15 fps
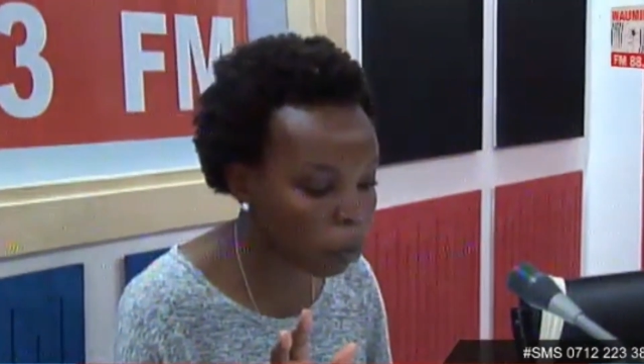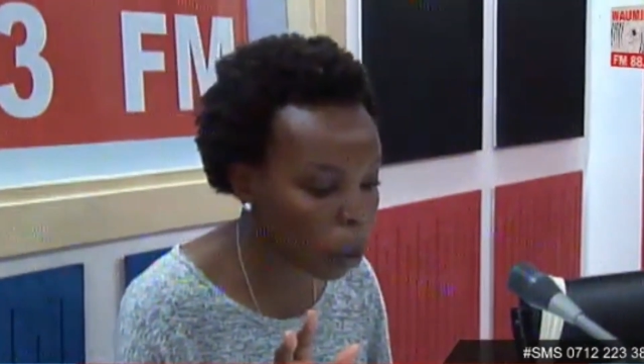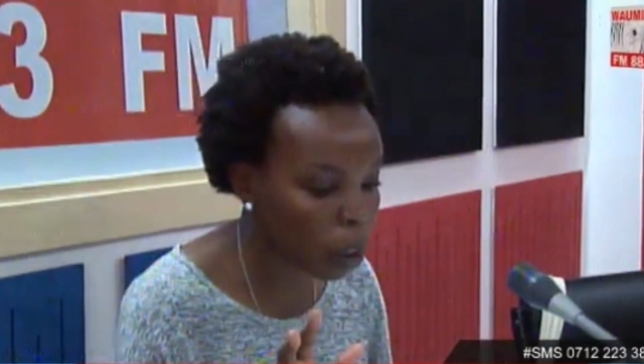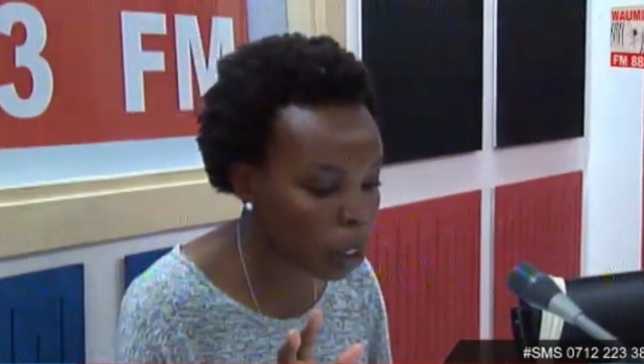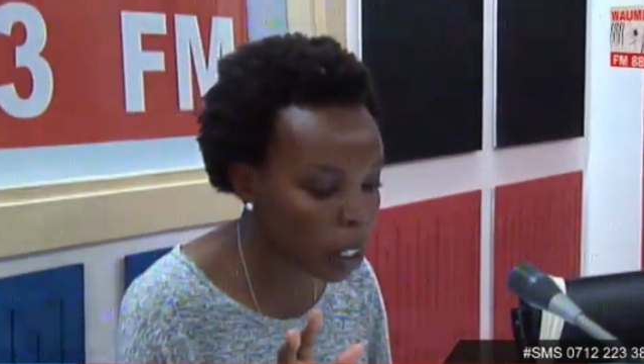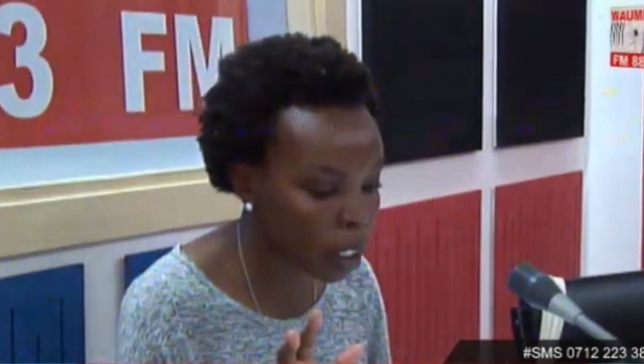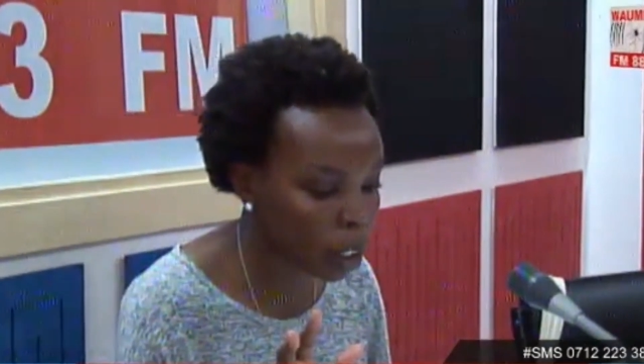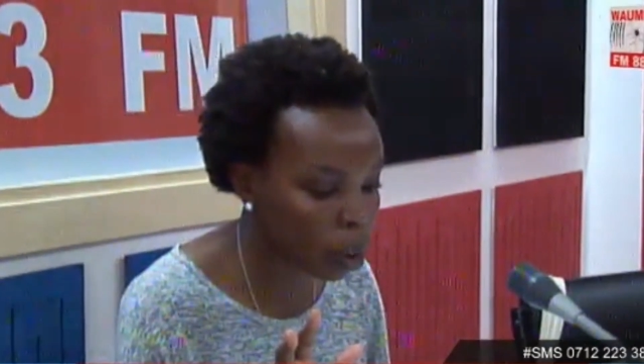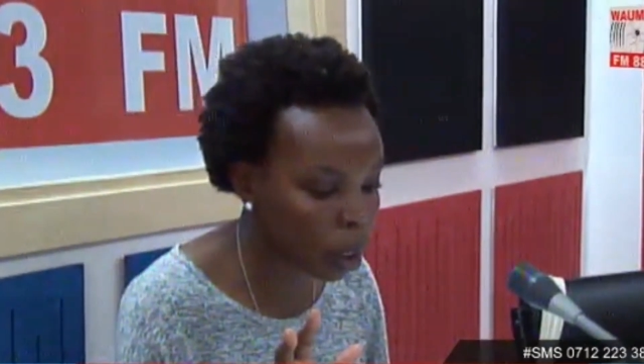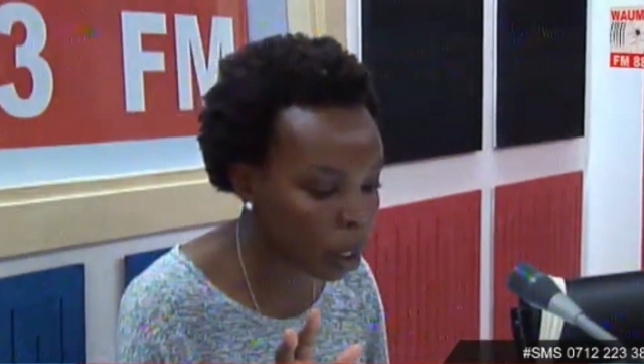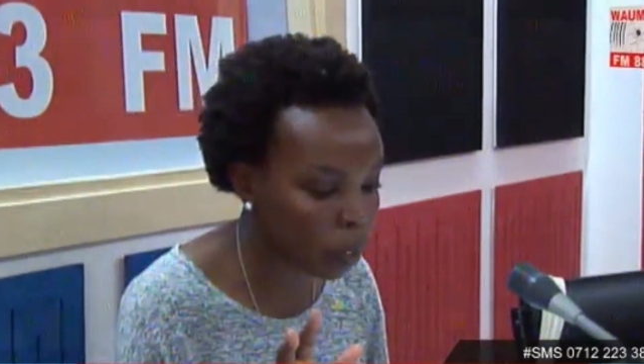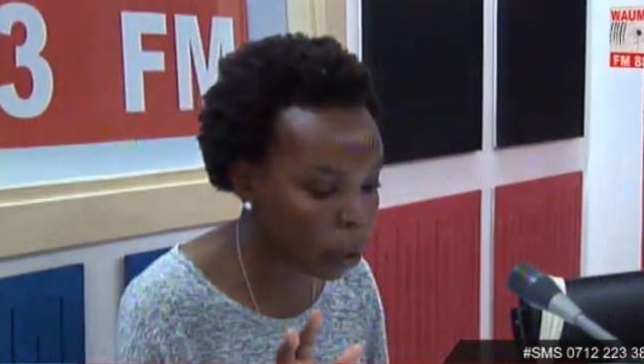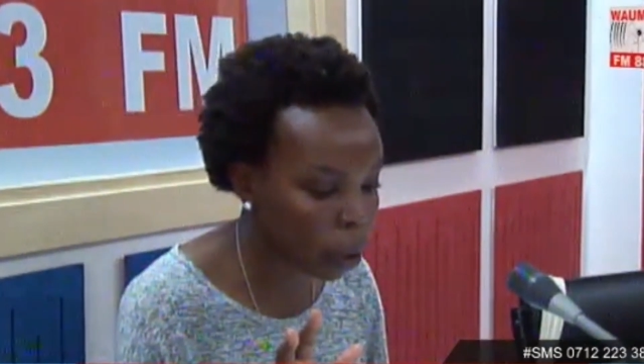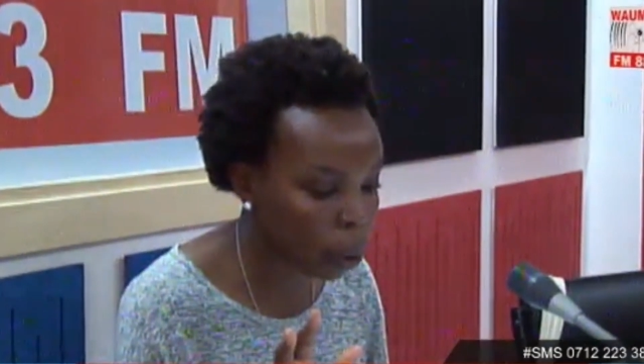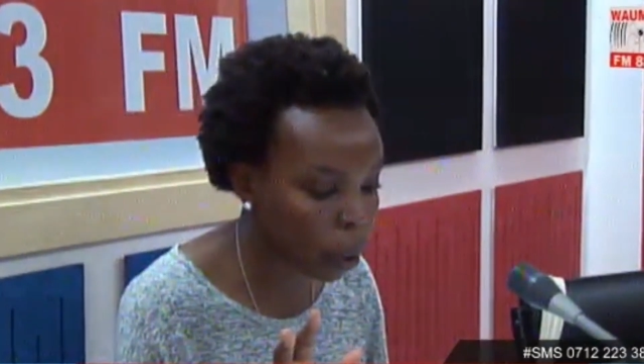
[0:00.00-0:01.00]
considered to
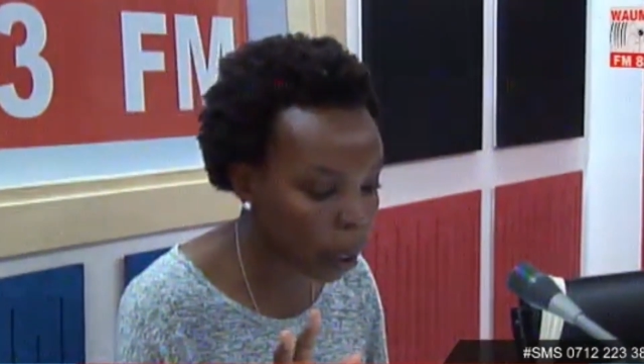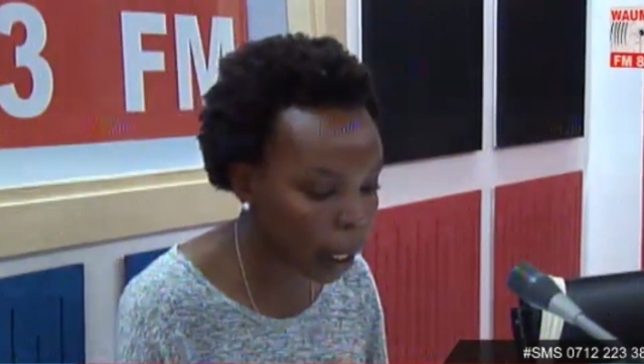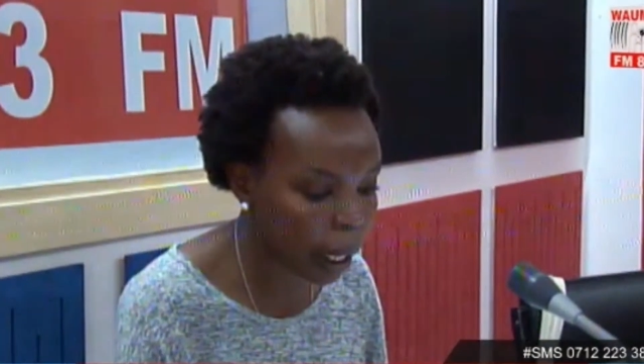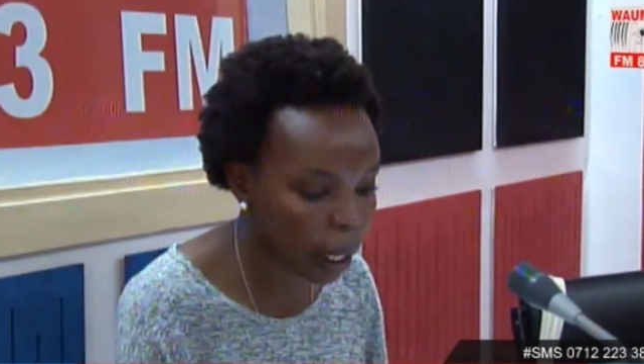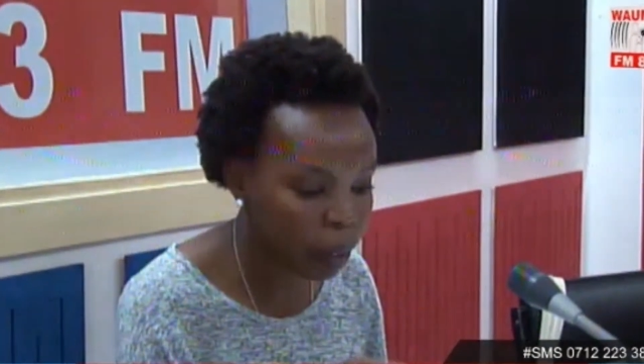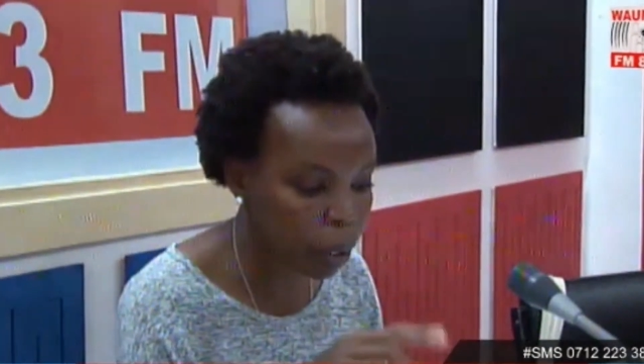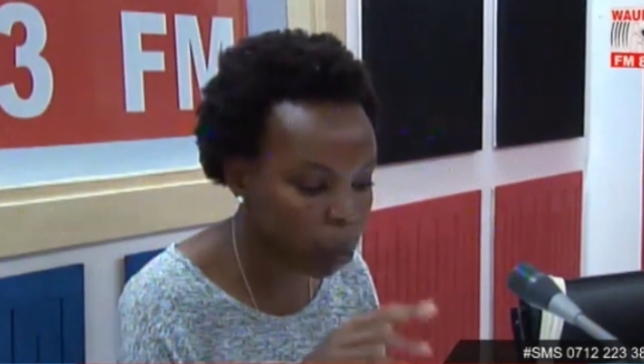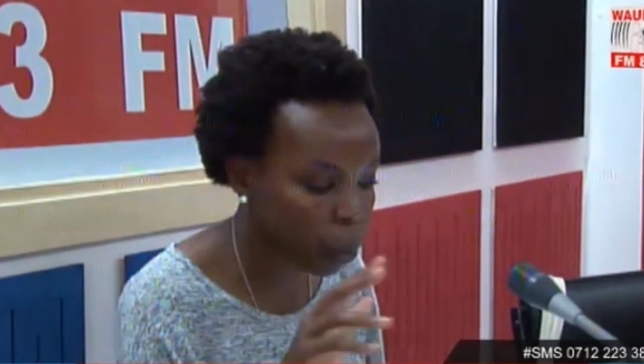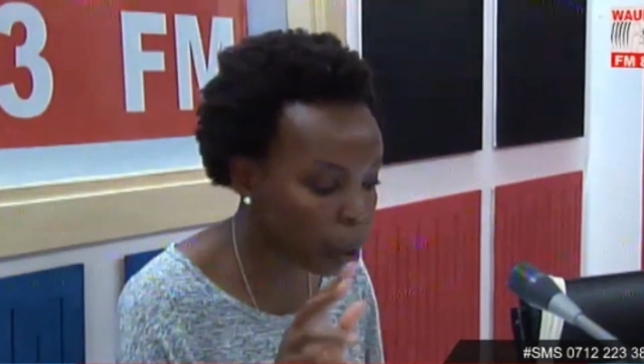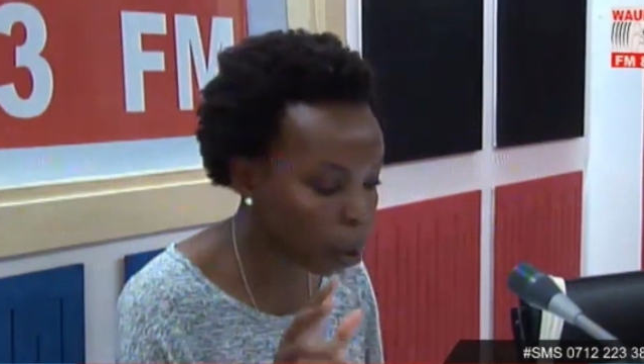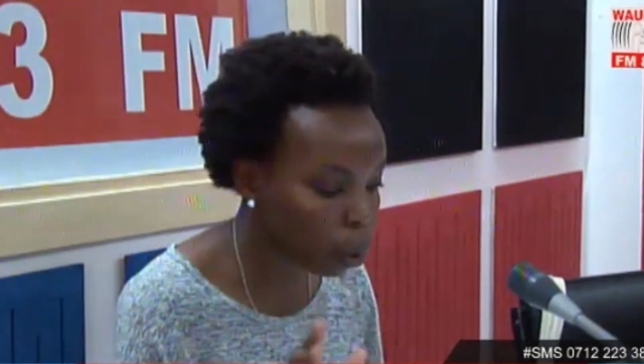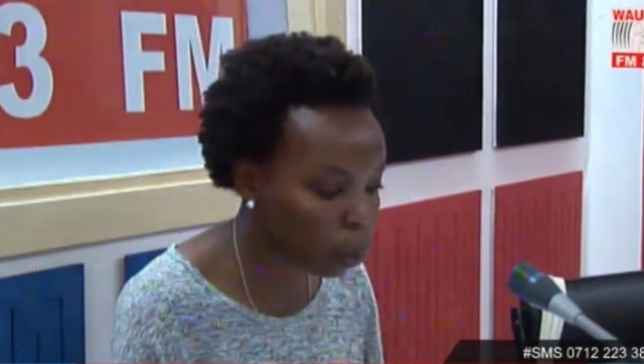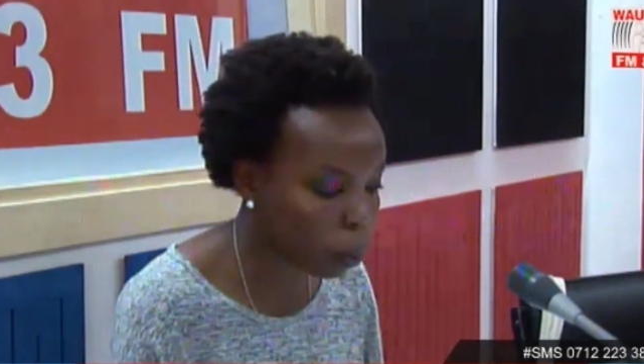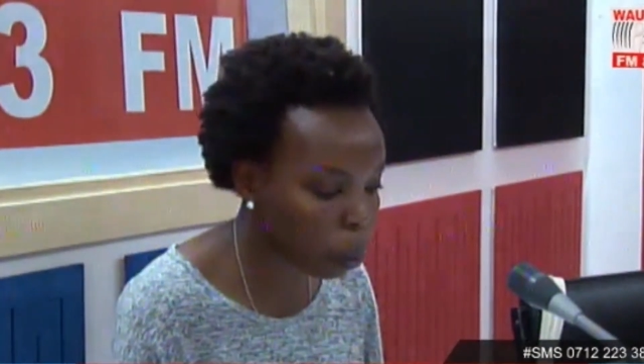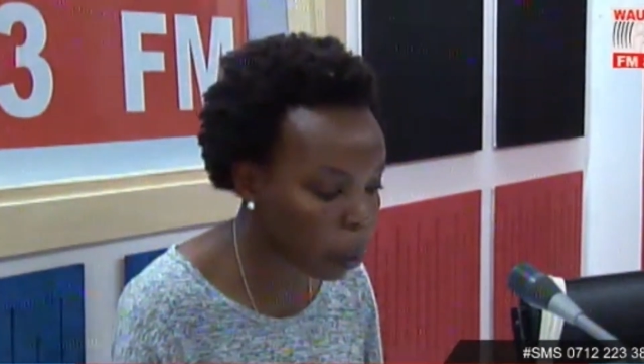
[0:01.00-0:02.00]
live a heroic life, has
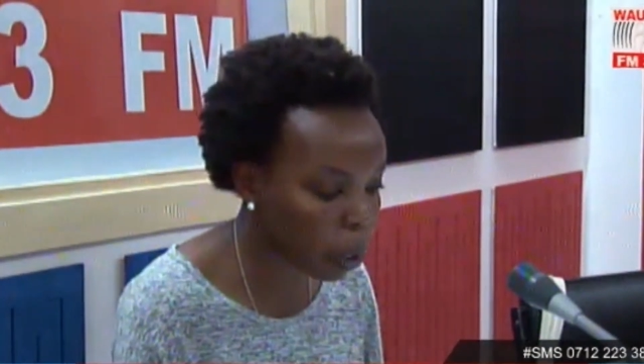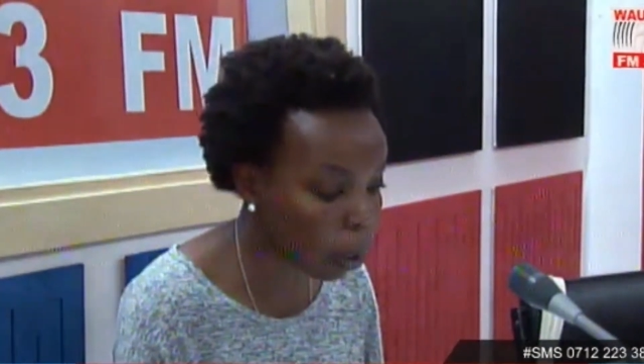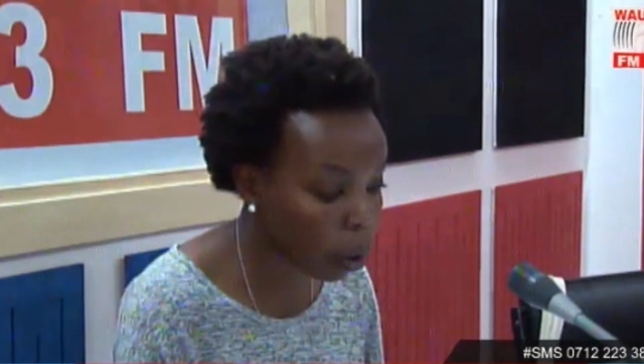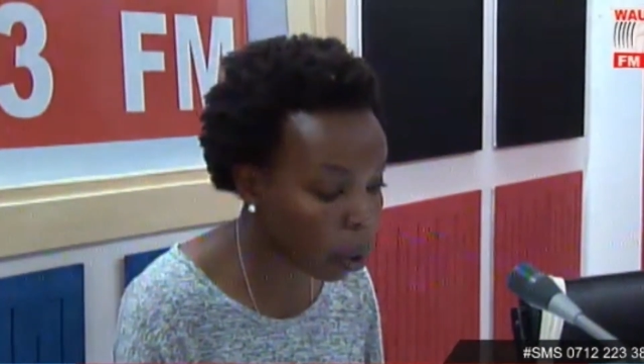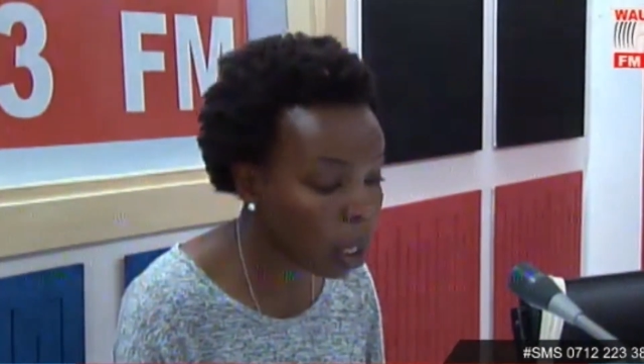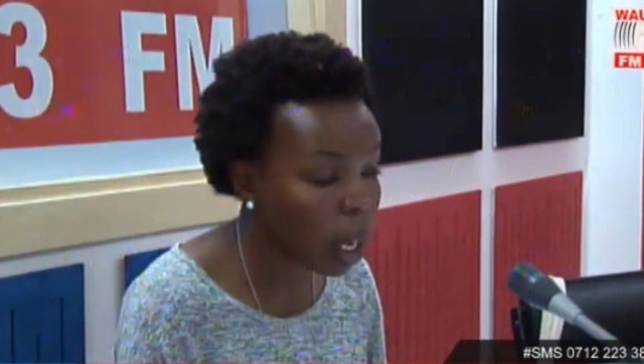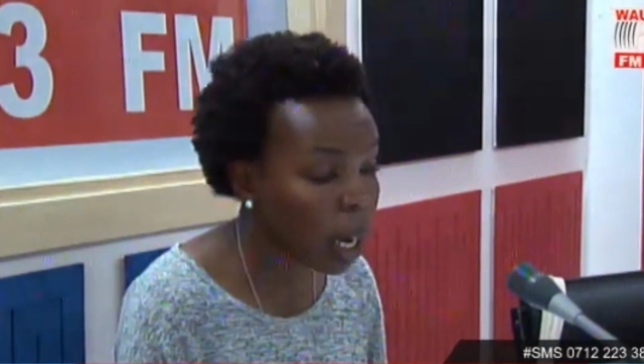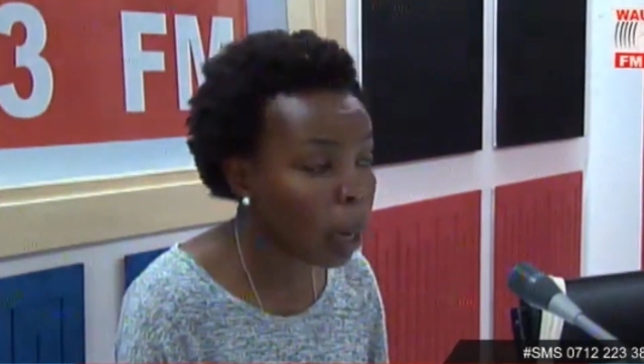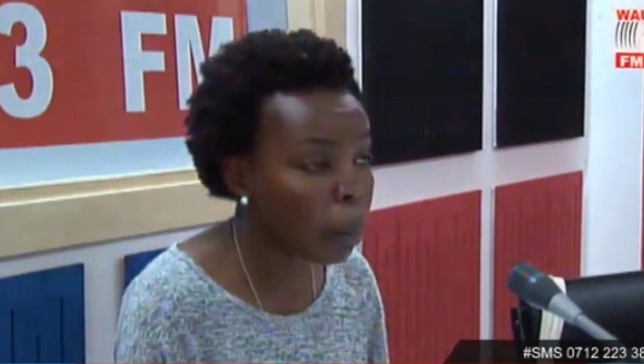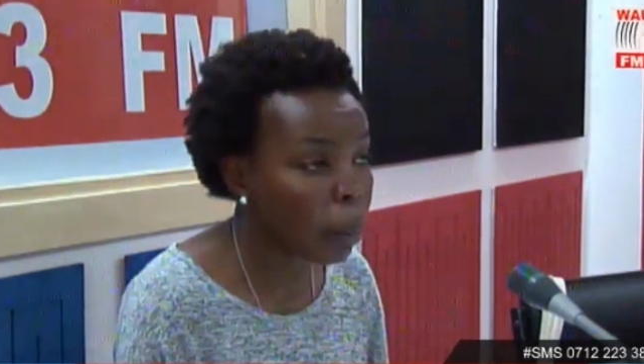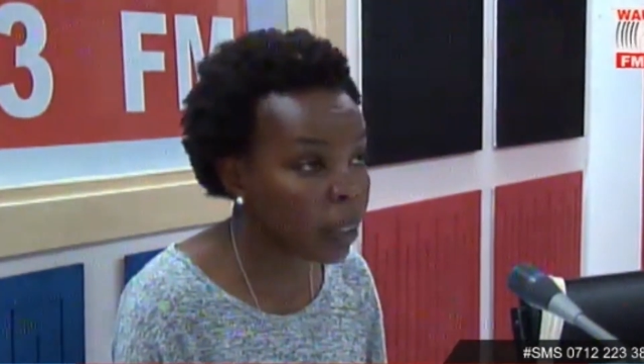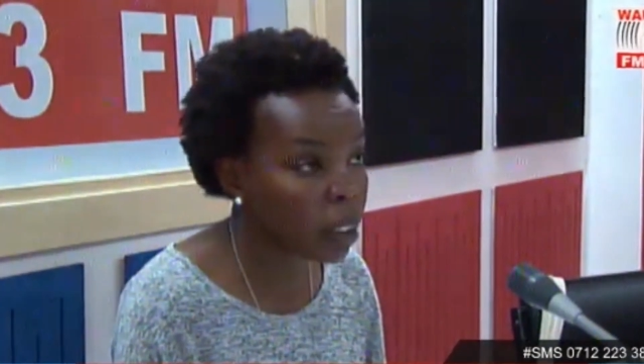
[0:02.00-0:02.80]
already shown one miracle,